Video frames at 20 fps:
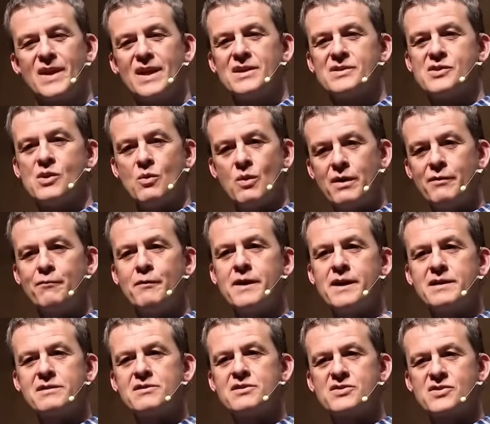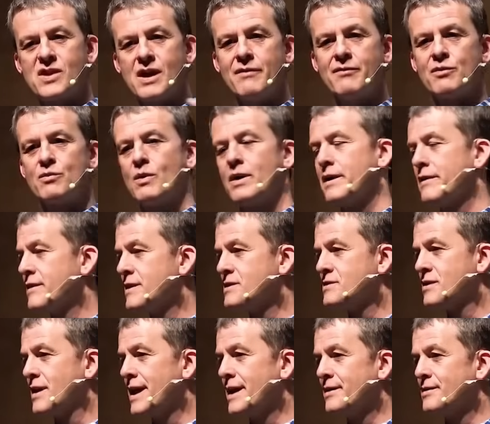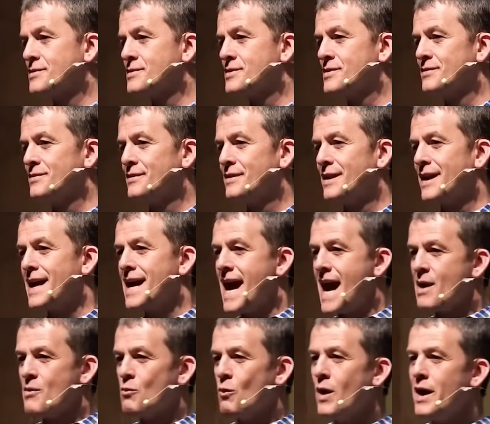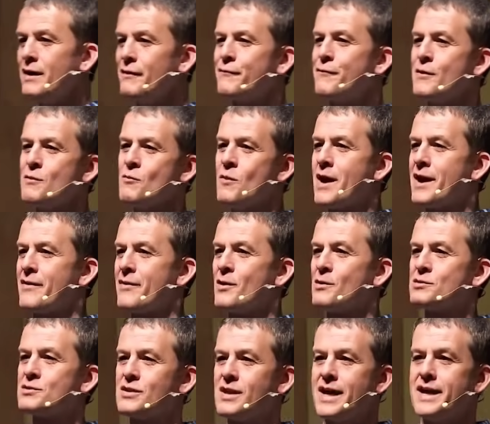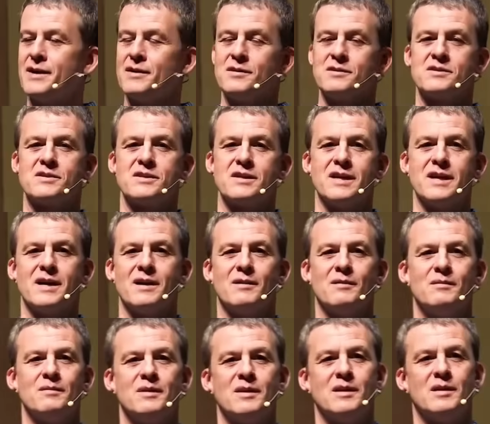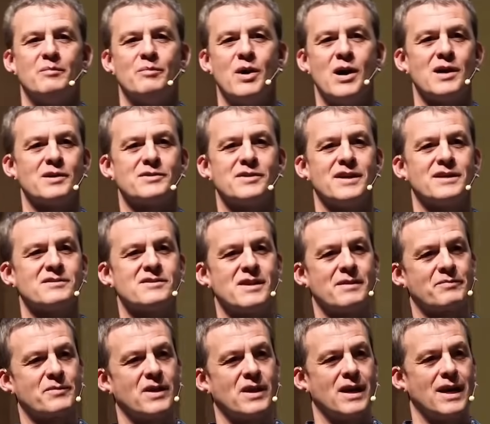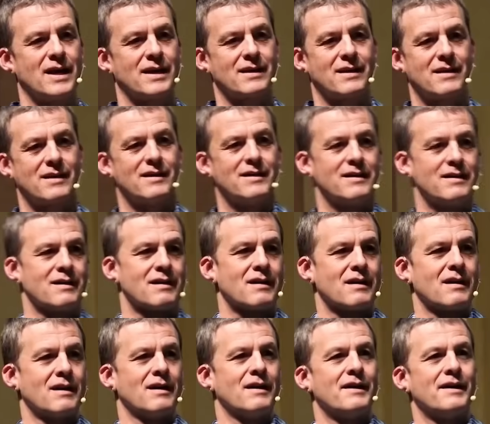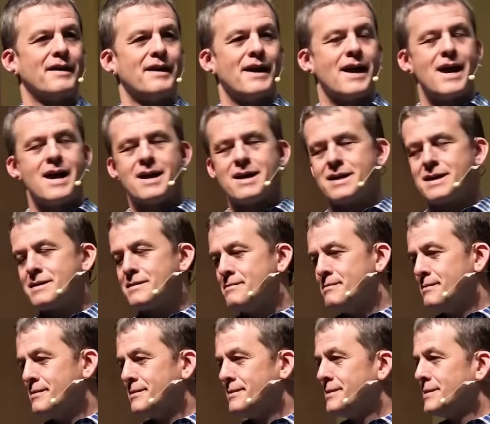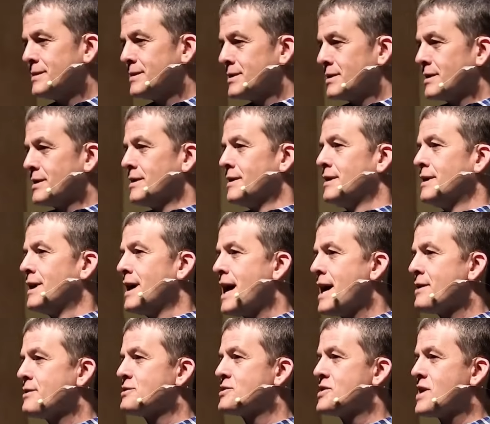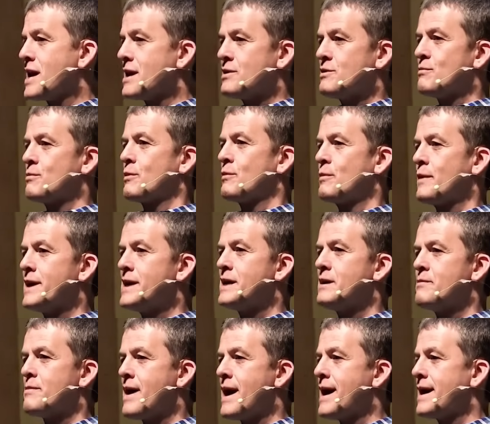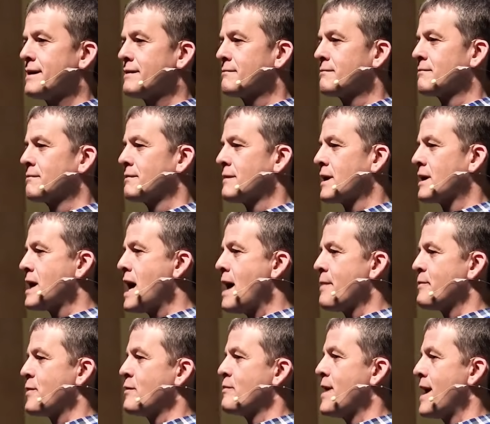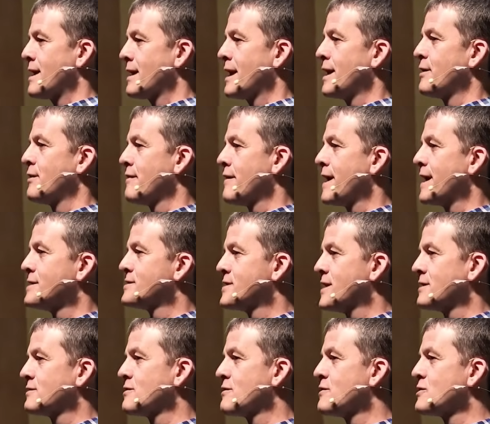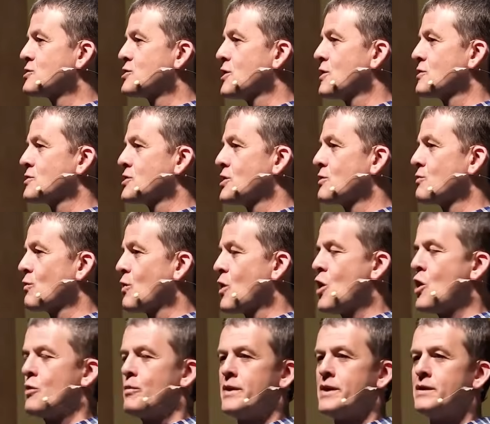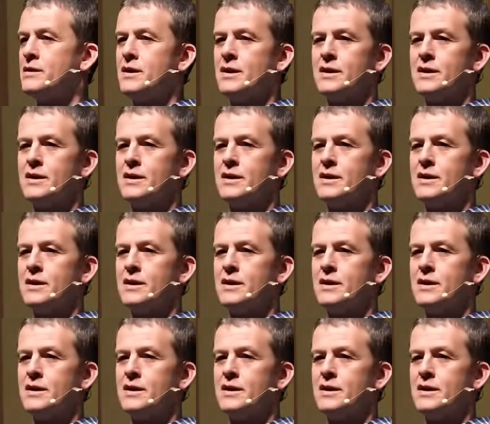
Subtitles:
So what if we discovered one of these letters? And what if in one of those letters, Paul said something like, hey, I understand you were reading a copy of my letter that I sent to the church at Rome, and